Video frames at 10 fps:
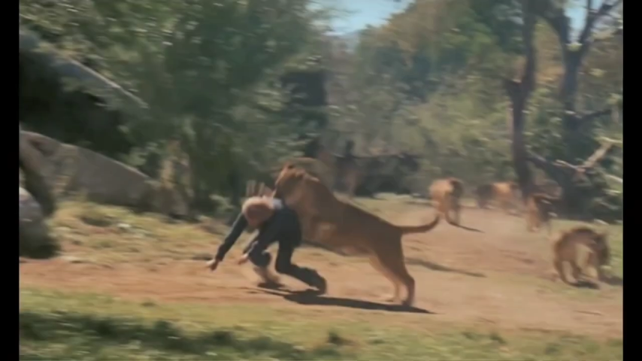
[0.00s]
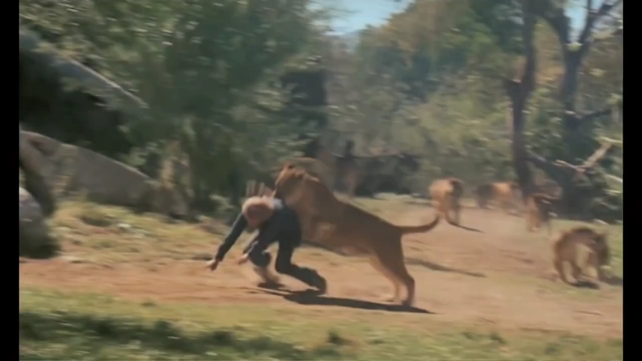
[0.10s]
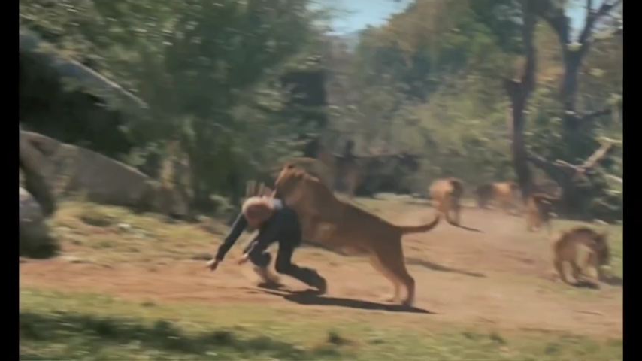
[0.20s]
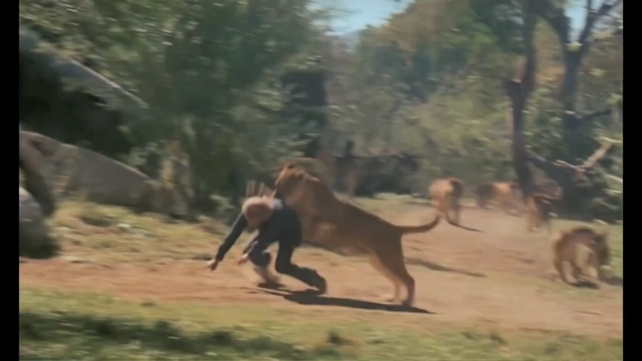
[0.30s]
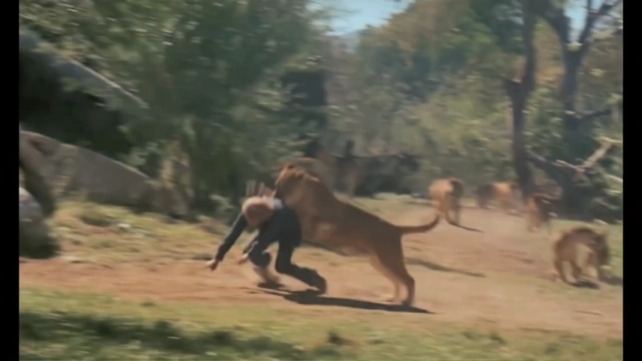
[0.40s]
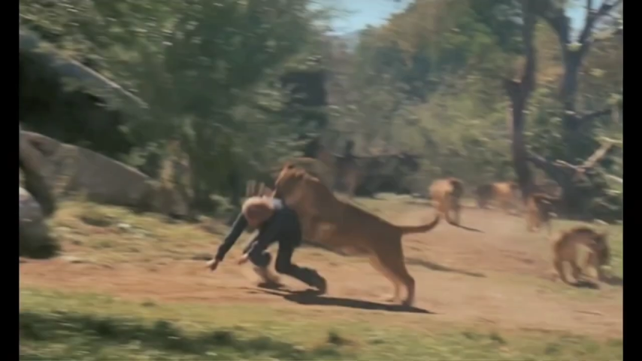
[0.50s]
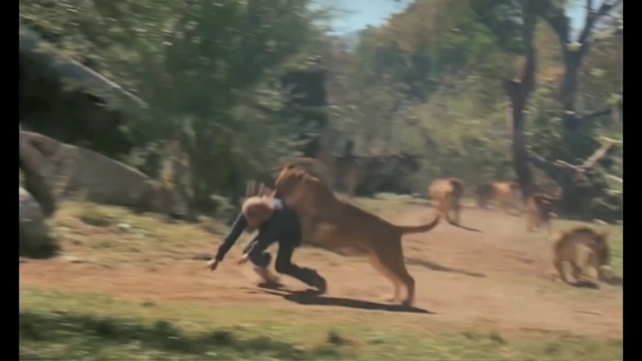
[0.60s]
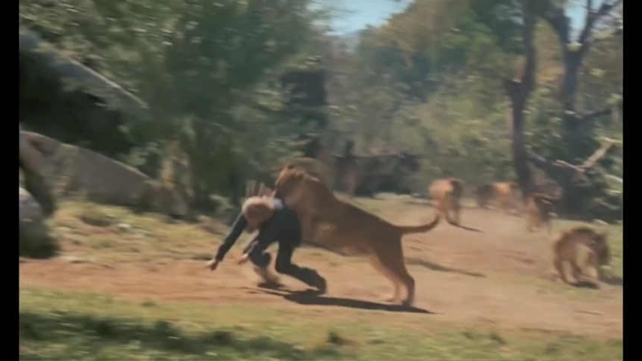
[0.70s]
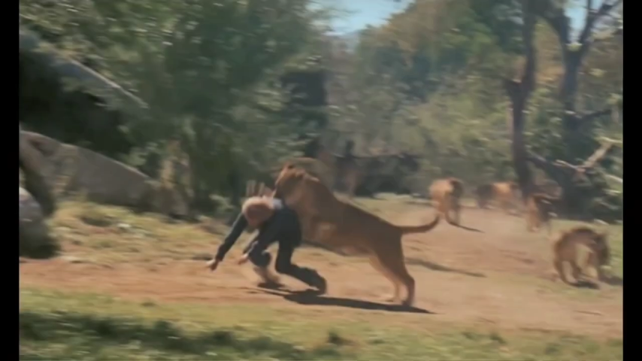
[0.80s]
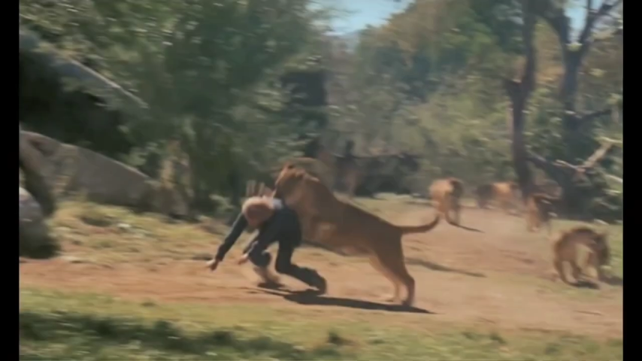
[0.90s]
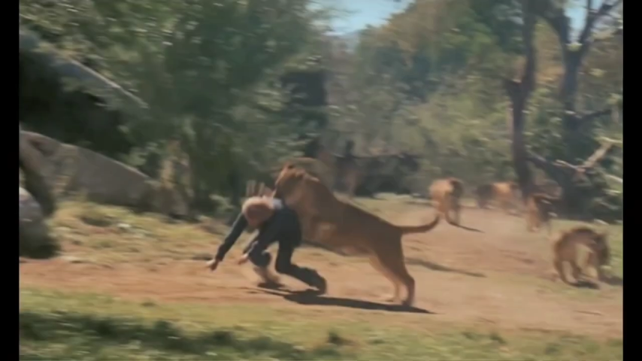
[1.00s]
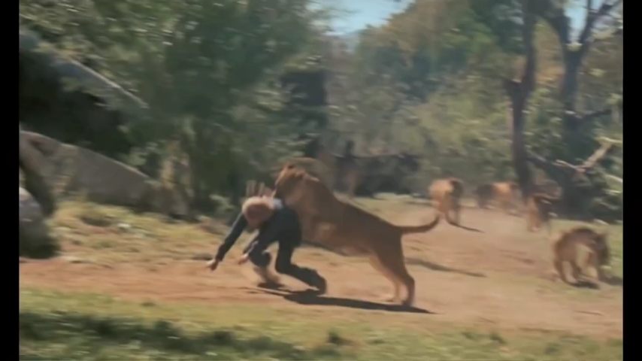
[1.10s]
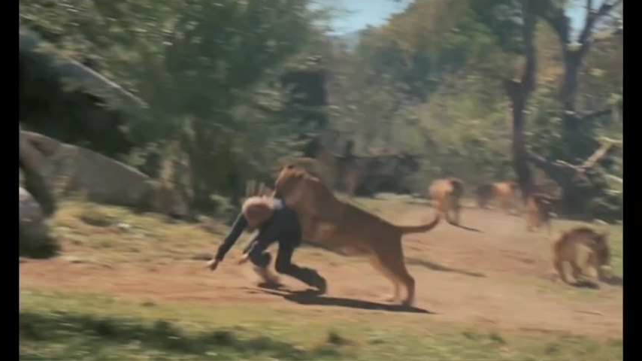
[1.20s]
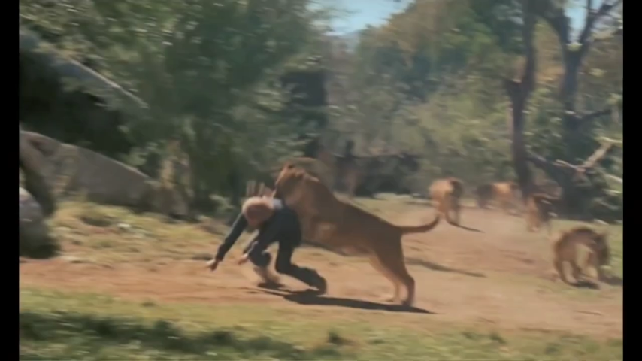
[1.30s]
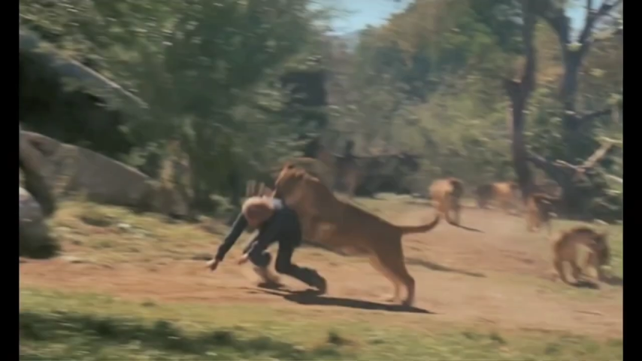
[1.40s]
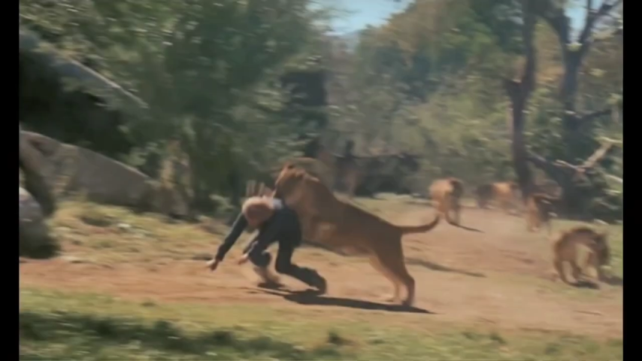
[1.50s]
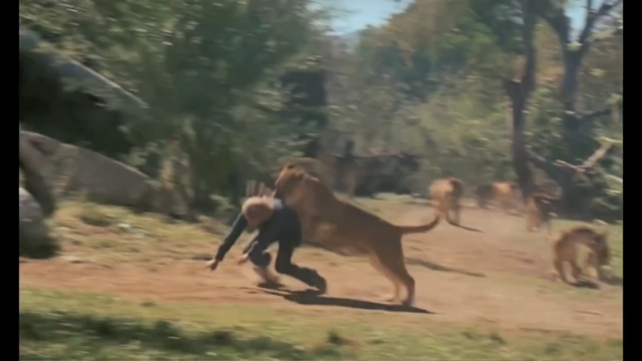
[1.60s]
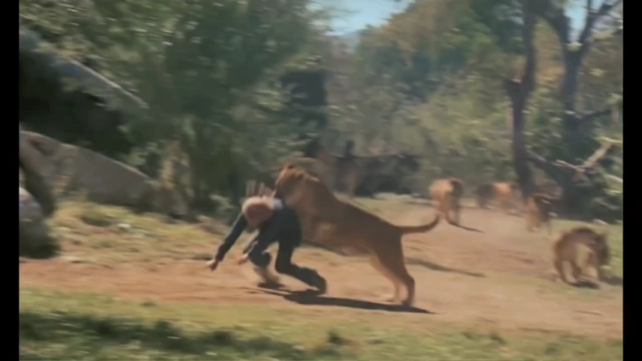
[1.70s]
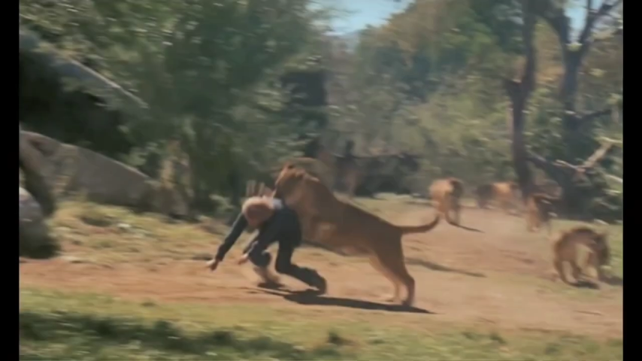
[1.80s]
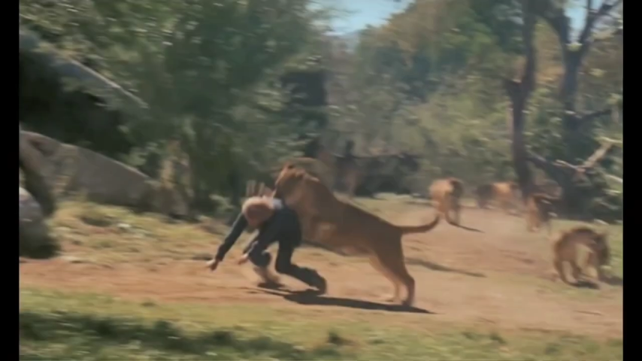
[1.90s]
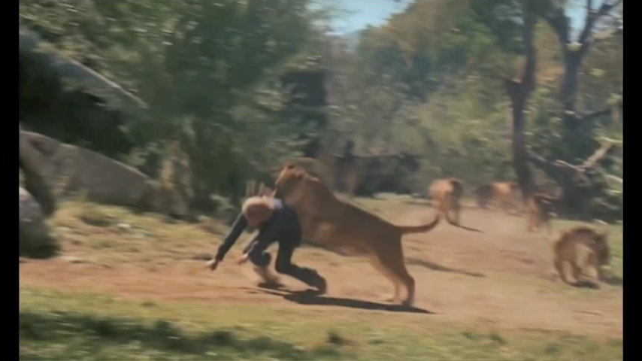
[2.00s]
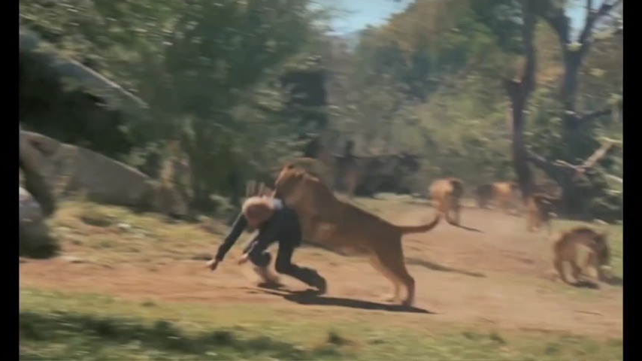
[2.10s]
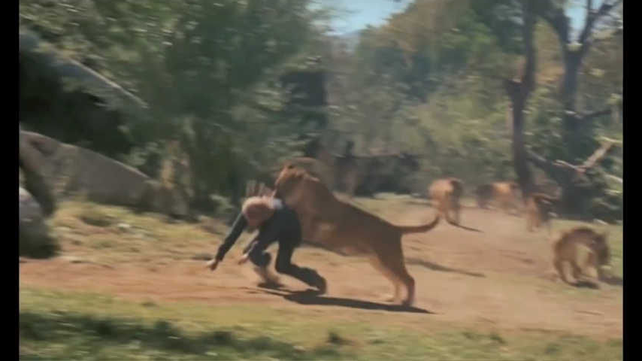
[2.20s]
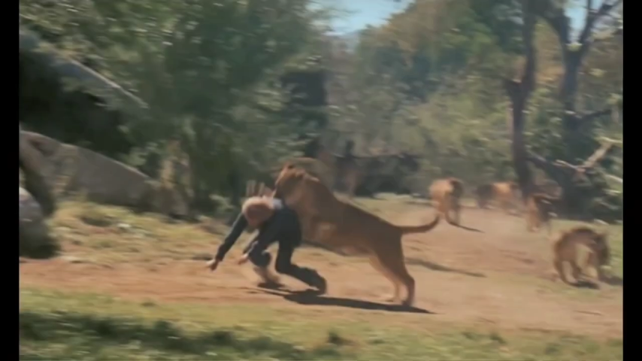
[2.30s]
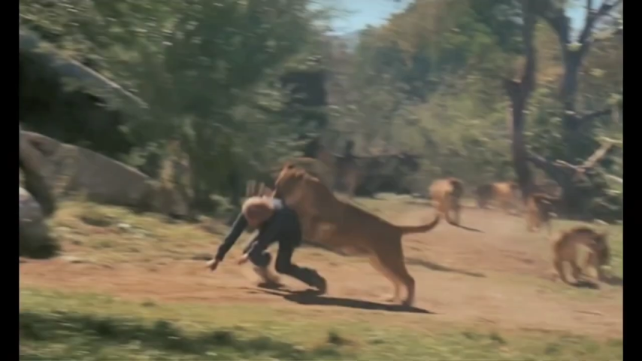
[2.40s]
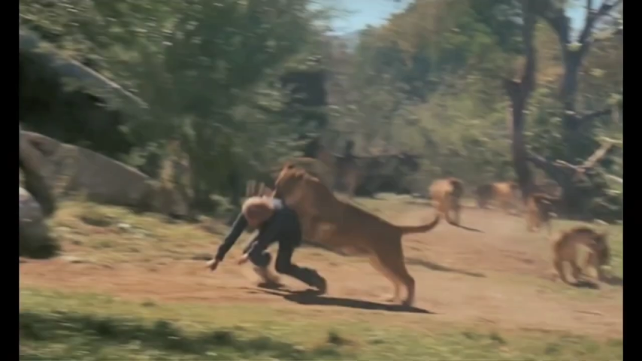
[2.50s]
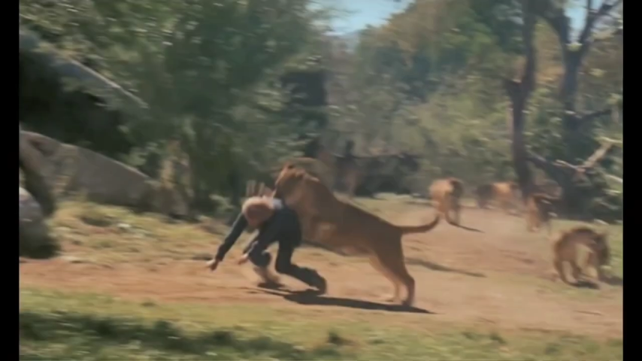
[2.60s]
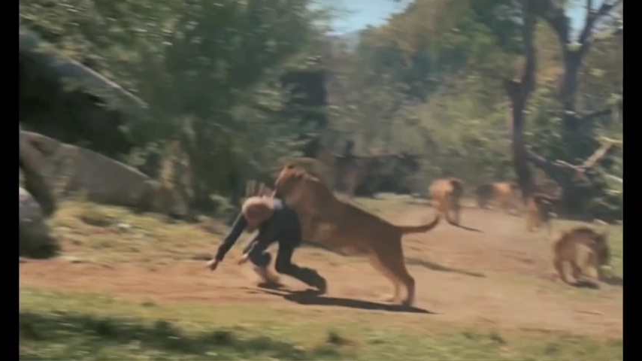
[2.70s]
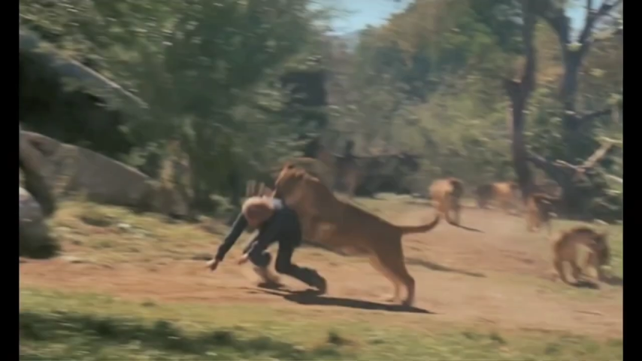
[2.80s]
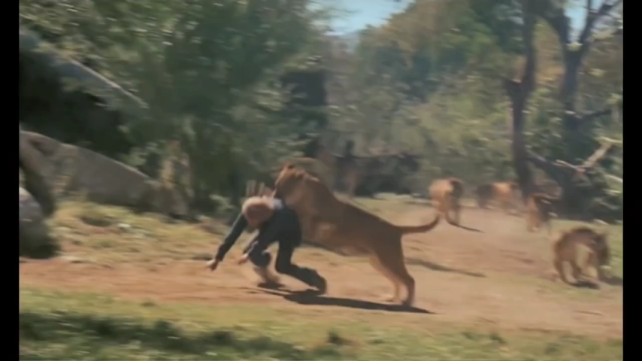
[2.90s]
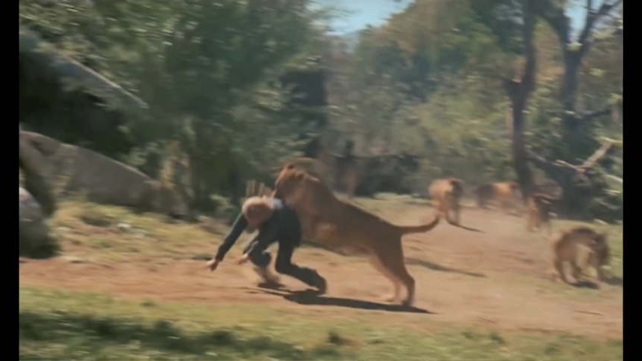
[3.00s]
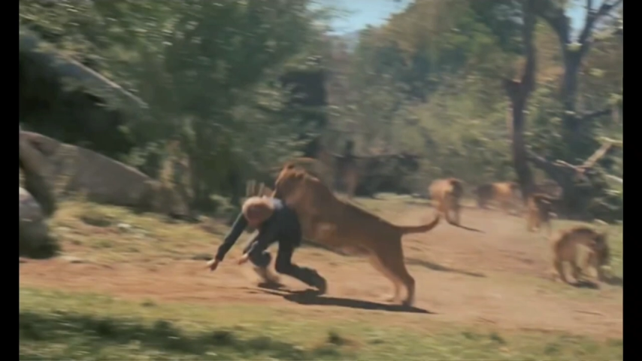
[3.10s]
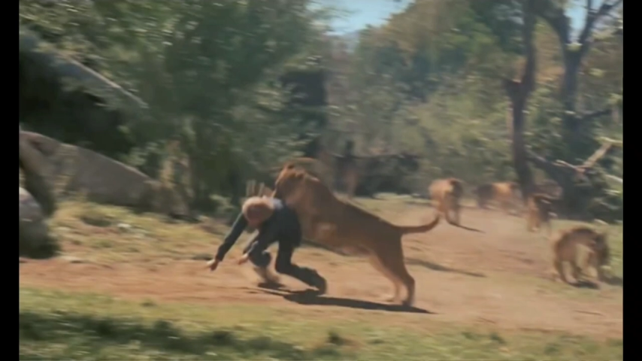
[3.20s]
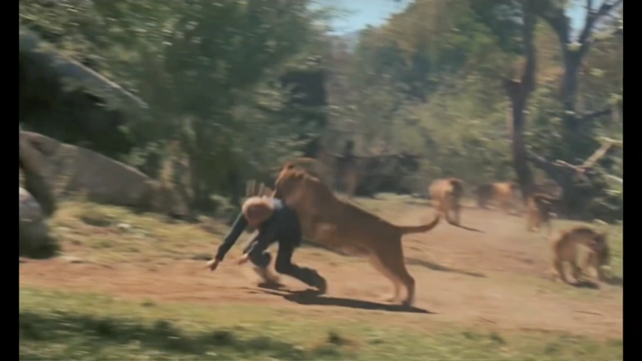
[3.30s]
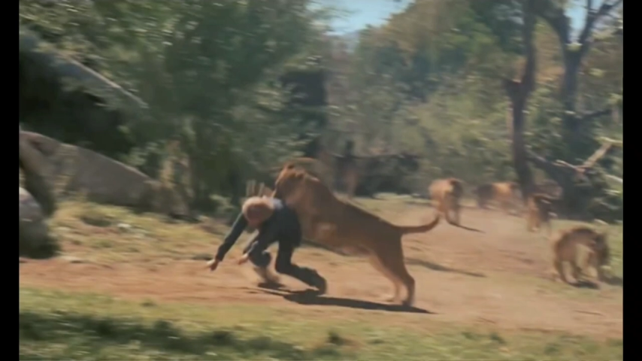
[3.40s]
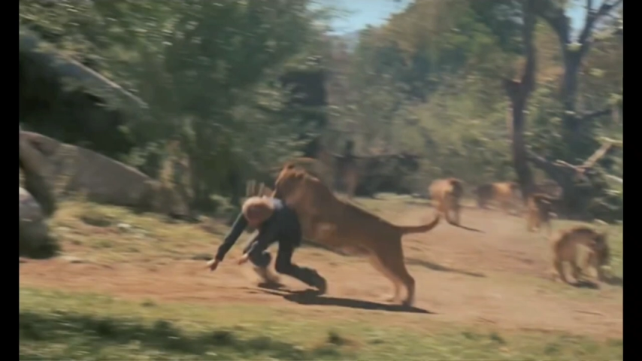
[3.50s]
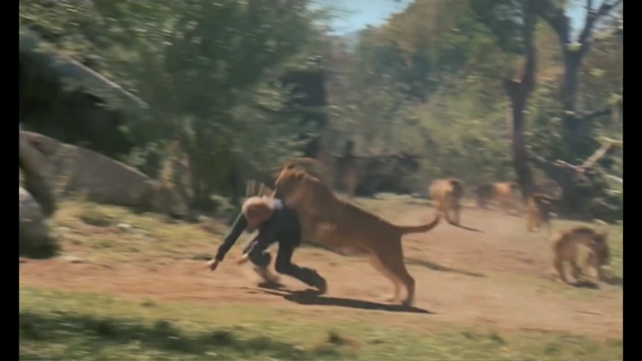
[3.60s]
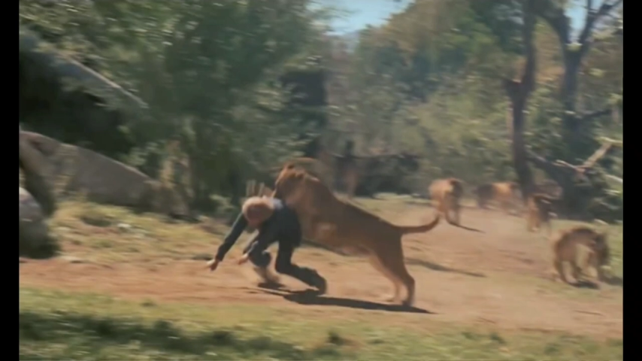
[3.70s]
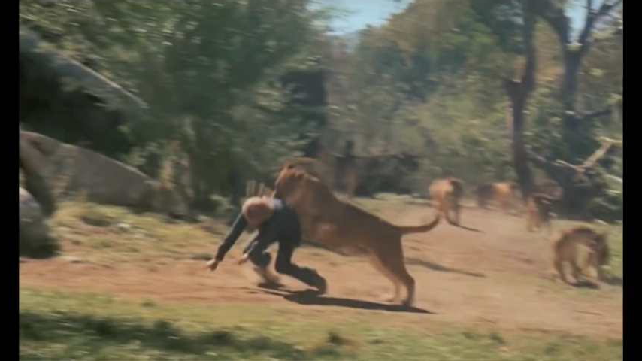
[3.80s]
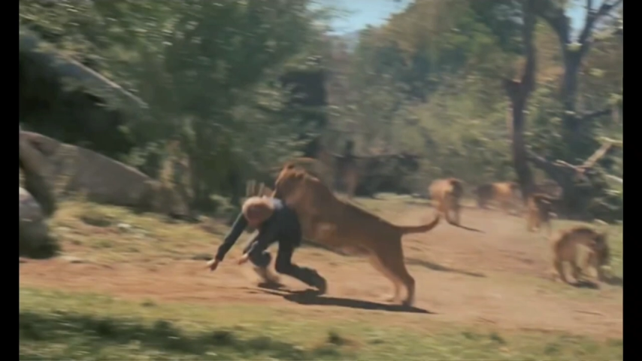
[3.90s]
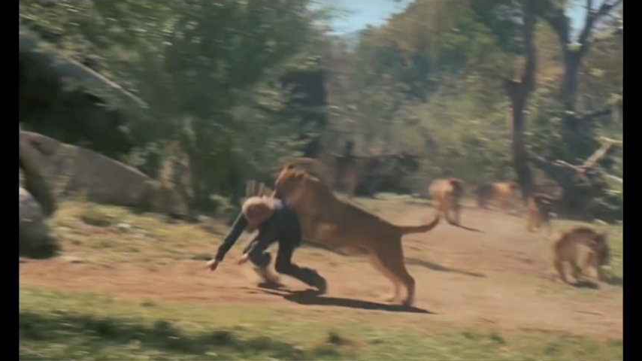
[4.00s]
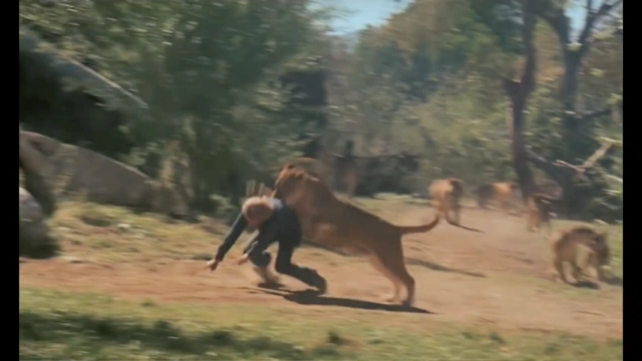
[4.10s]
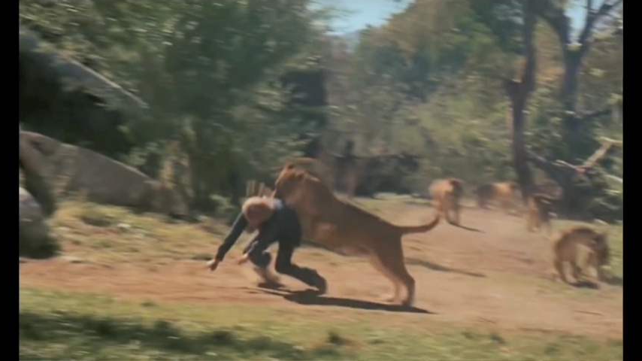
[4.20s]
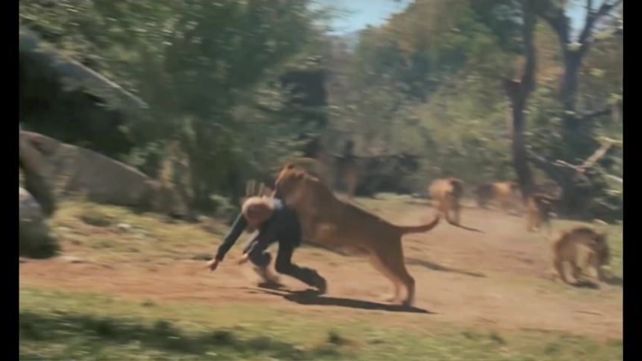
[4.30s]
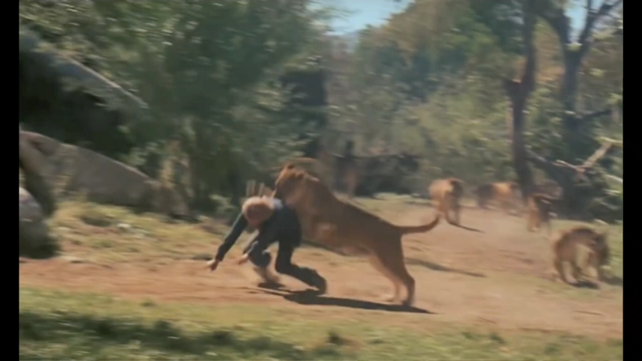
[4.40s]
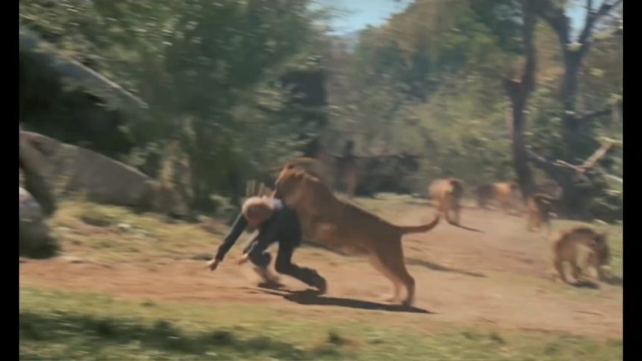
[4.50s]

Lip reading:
[unreadable: no face in view]